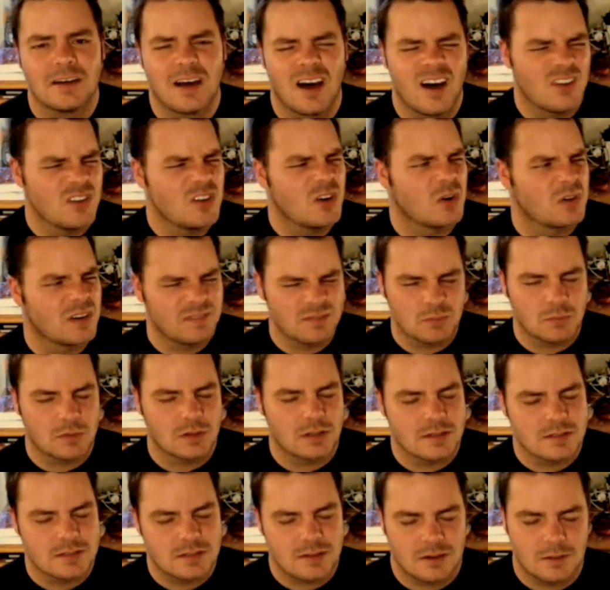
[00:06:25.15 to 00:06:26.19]
Not even
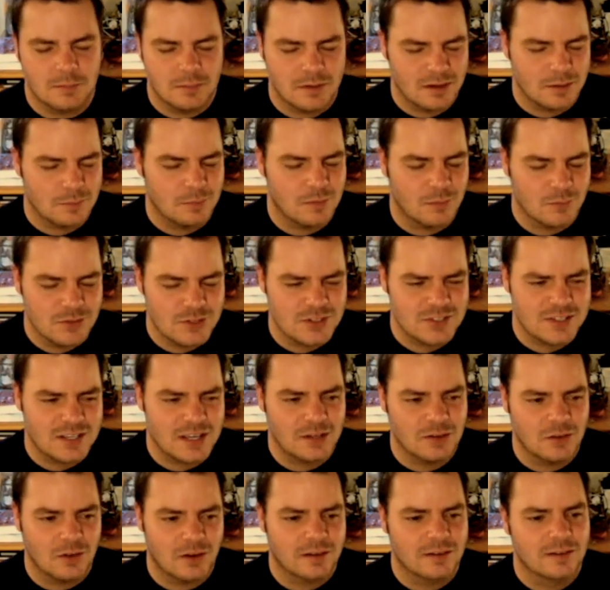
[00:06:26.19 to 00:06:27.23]
really a ceremony, but we just
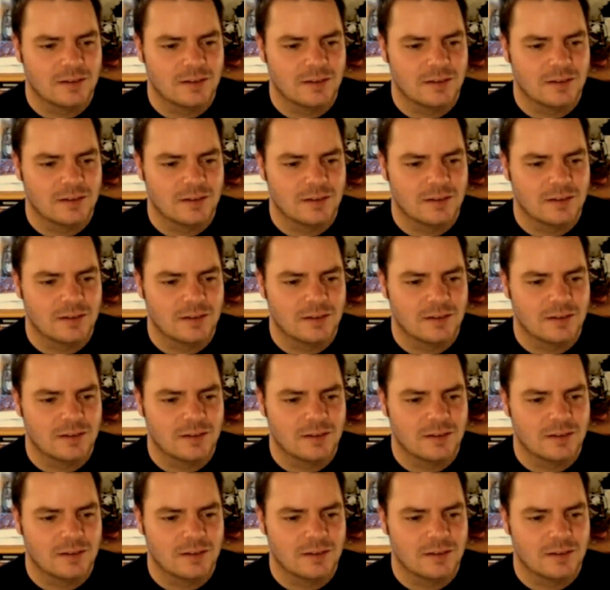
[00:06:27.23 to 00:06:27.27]
had